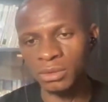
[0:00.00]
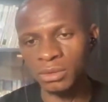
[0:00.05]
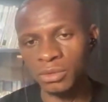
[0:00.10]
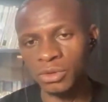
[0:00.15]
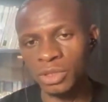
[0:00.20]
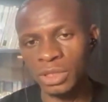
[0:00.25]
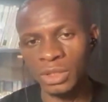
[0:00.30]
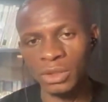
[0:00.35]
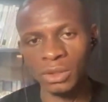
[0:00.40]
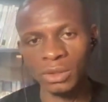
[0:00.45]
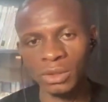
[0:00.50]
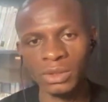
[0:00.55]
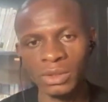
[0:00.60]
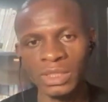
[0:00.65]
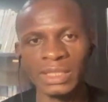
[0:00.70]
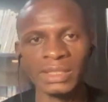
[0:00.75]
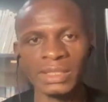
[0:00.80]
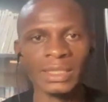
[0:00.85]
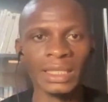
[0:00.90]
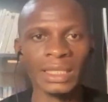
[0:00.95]
you're not
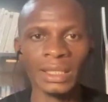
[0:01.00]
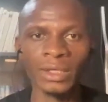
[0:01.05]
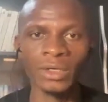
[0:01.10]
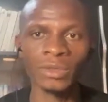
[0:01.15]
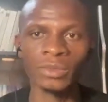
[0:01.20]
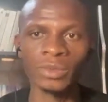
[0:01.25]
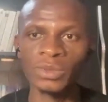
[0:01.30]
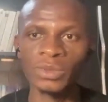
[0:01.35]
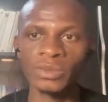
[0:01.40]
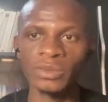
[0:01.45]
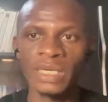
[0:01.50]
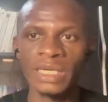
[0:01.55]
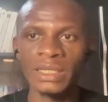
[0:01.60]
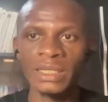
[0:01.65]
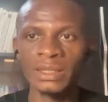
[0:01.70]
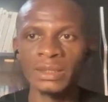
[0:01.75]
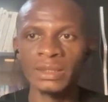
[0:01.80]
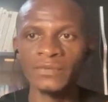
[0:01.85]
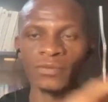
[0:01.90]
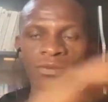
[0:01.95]
exactly
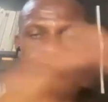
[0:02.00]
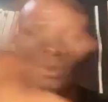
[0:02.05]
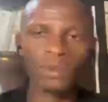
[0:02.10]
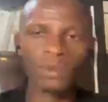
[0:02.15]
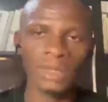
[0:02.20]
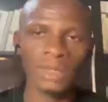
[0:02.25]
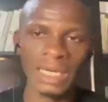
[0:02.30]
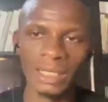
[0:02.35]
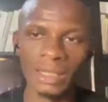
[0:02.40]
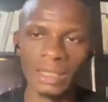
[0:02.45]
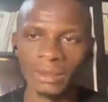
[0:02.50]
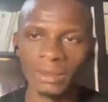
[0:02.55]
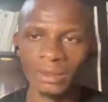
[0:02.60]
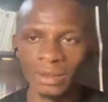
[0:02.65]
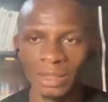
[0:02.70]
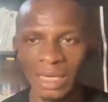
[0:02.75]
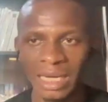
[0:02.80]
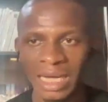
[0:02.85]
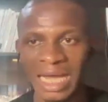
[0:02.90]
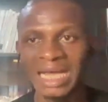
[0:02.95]
optimizing for like
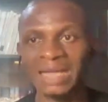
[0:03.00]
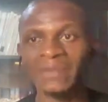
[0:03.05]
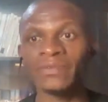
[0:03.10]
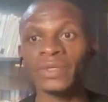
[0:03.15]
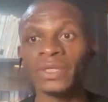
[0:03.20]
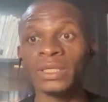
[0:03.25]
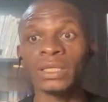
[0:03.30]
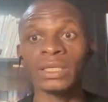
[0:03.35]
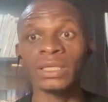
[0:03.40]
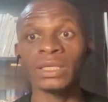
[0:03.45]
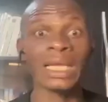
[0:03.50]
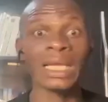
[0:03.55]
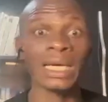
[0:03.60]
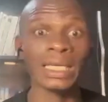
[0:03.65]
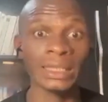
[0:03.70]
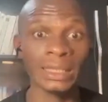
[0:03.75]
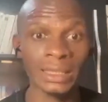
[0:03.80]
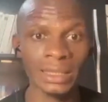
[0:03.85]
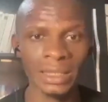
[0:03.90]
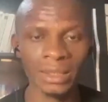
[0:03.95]
having a
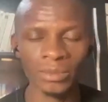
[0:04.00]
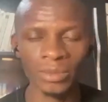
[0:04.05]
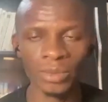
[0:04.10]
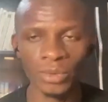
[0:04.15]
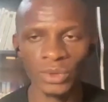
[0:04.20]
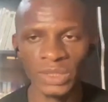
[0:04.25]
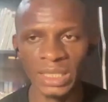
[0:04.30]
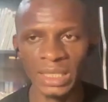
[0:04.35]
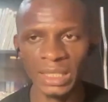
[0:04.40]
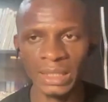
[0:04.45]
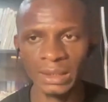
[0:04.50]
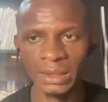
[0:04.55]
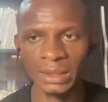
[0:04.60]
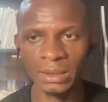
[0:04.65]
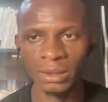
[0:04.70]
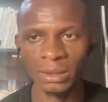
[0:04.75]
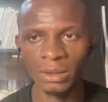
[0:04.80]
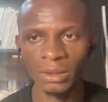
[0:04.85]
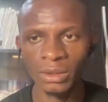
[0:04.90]
large sample size.